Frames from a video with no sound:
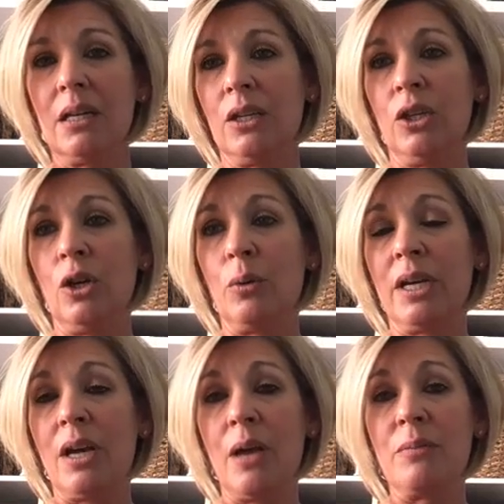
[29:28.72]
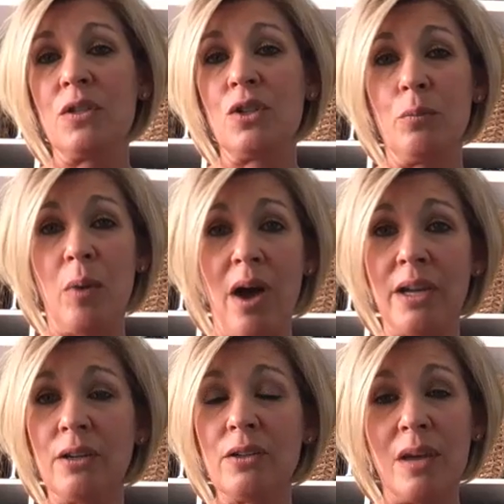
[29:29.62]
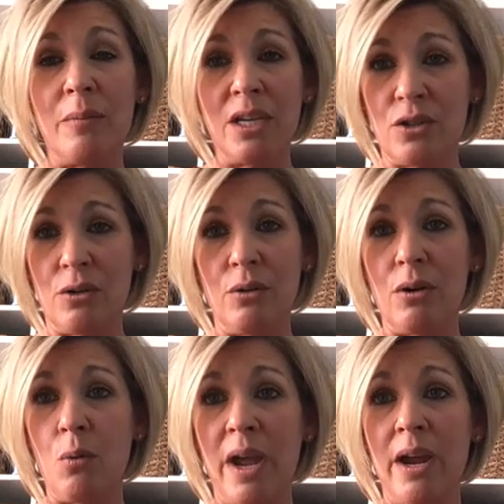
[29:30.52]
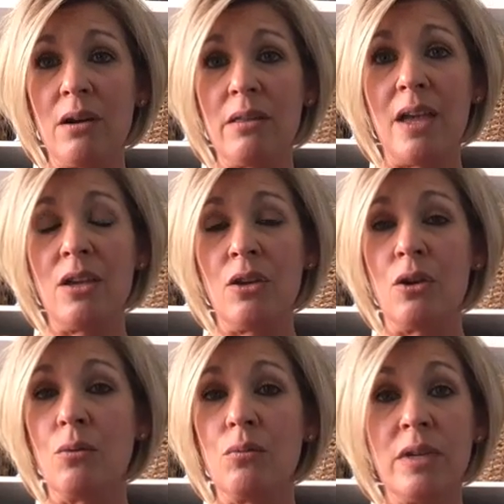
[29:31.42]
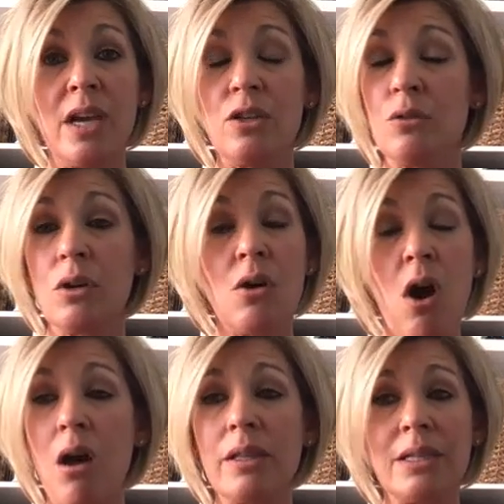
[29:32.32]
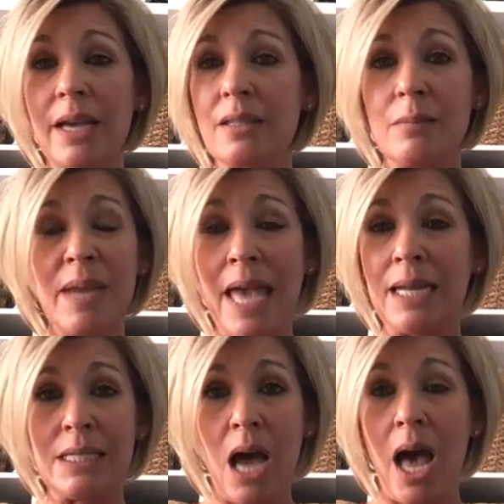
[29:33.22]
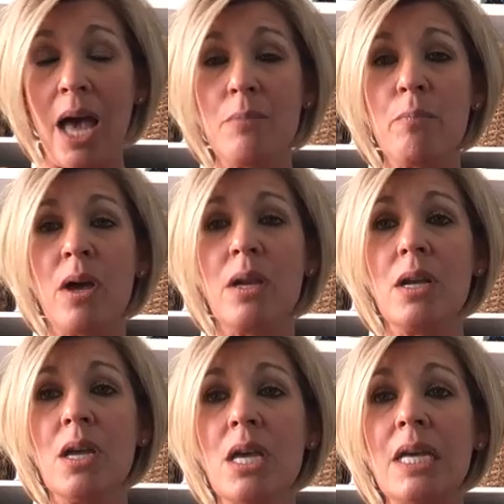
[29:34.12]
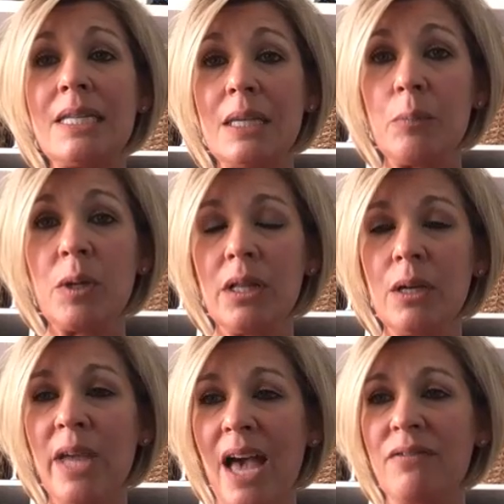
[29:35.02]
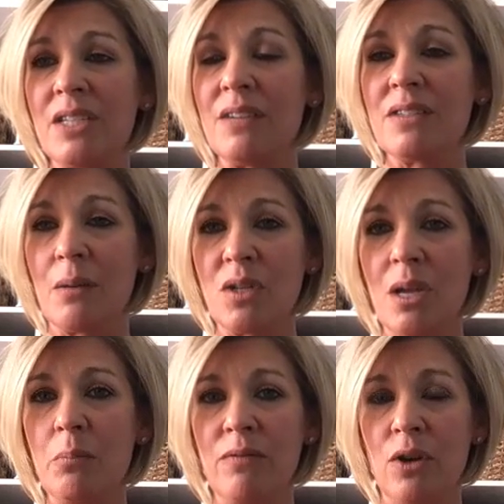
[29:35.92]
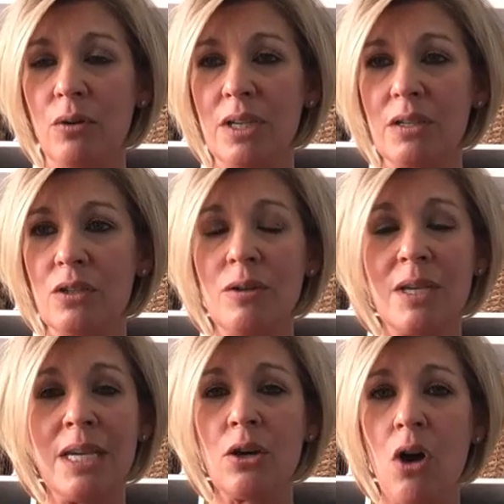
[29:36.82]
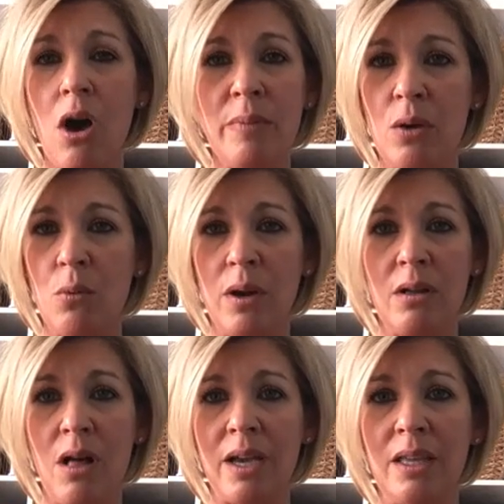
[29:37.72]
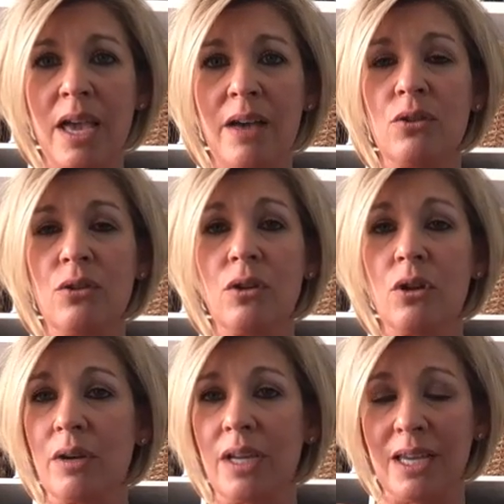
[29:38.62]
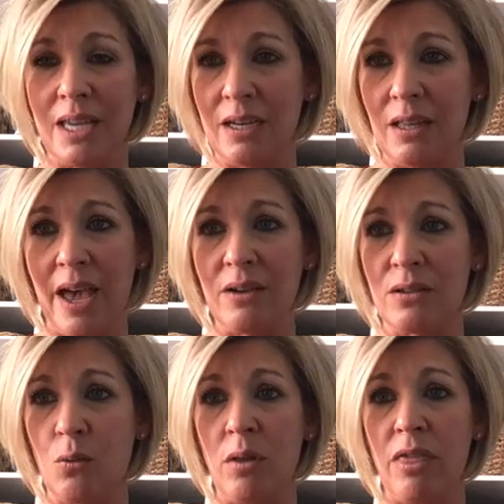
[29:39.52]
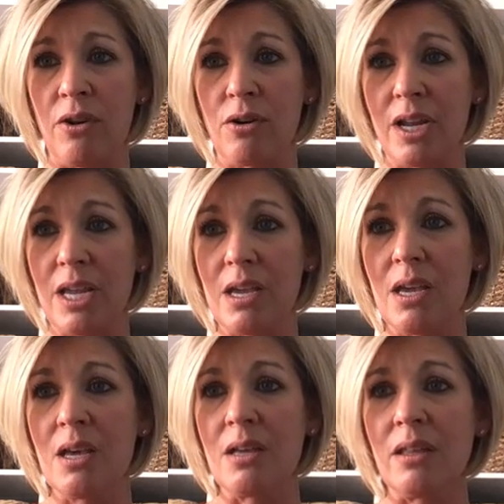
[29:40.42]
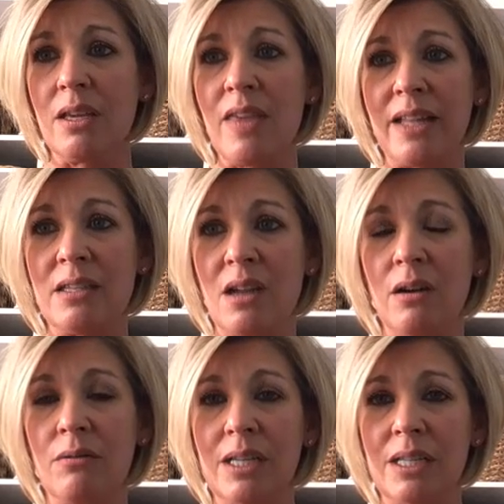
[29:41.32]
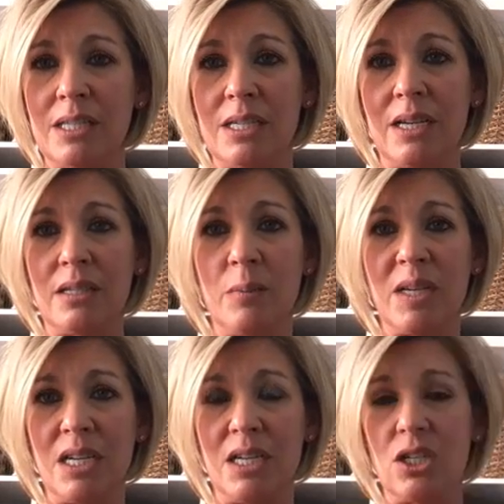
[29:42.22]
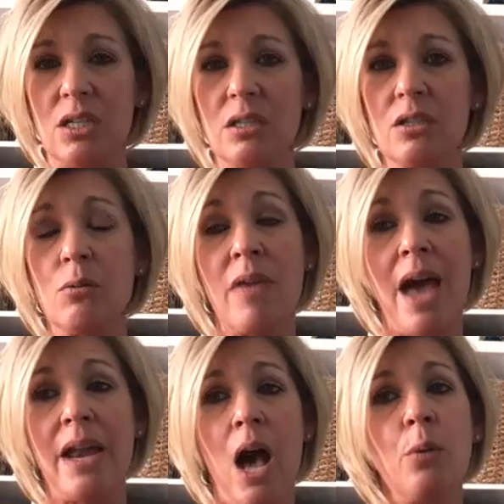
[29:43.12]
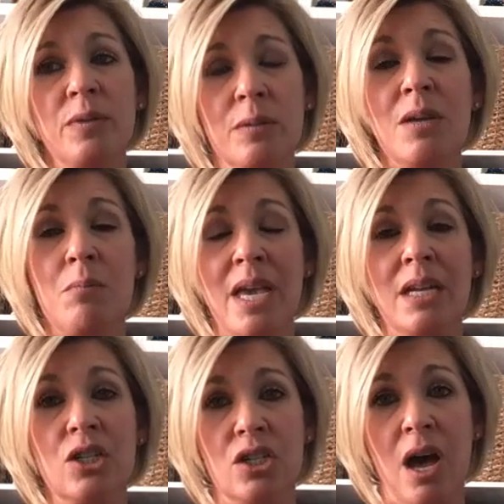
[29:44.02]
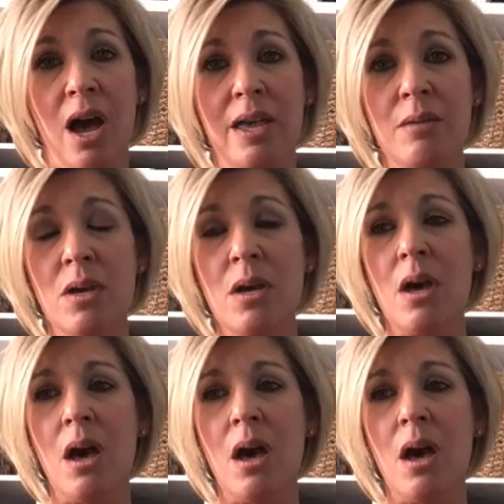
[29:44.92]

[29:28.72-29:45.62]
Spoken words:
When it comes to buyers, I make sure they're aware that, yeah, you can call and text me anytime, but typically we have to give some type of notice. So you can't call me at 1 o'clock in the afternoon and go, can I get into the house at 1:30? Like, that's not a realistic expectation. So that helps me manage time.